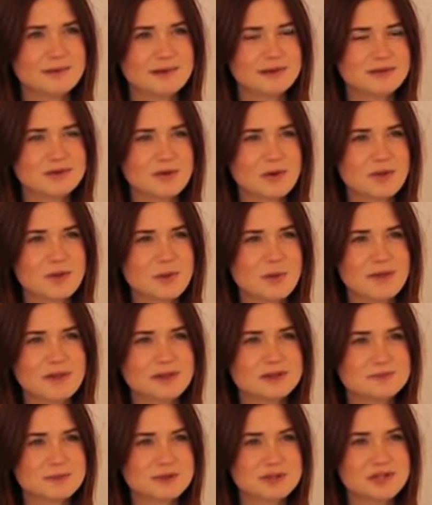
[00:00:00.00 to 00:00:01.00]
Because you're the one
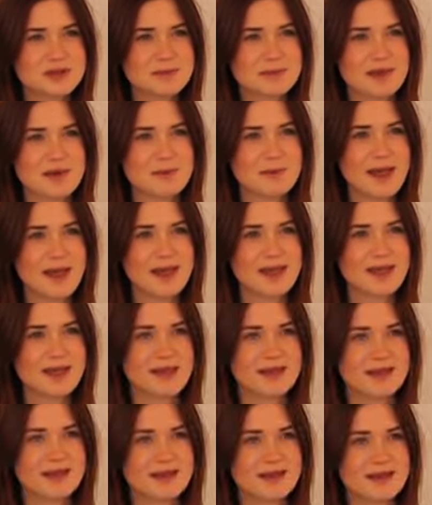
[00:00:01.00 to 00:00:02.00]
that's pushing me away.
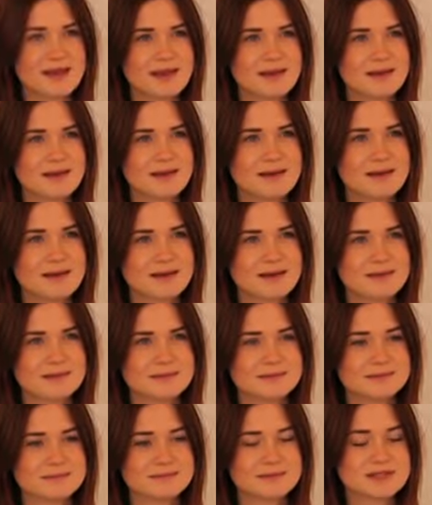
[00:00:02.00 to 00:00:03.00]

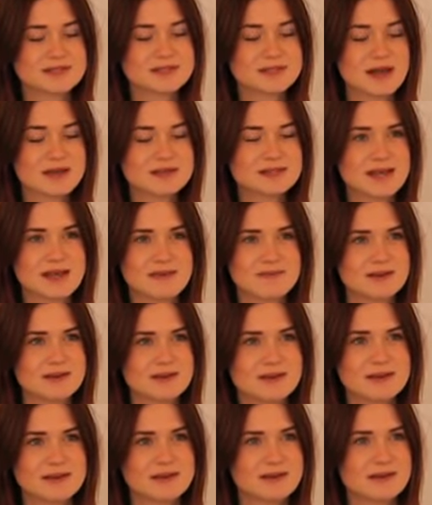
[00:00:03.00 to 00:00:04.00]
It's not
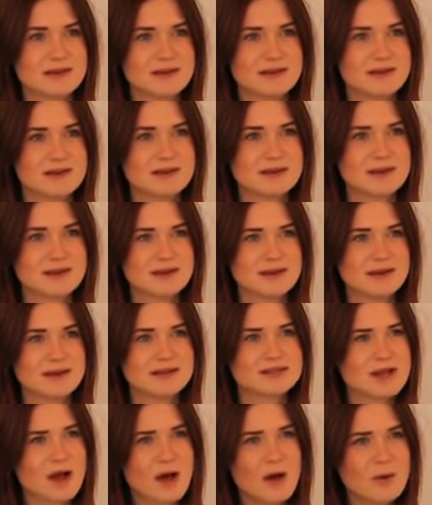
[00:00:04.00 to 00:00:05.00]
David.
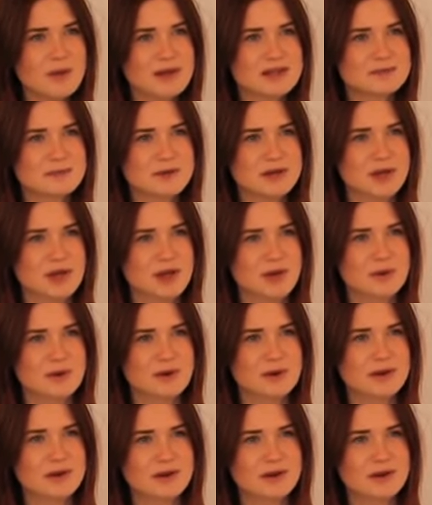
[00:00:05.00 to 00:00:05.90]
It's always been you.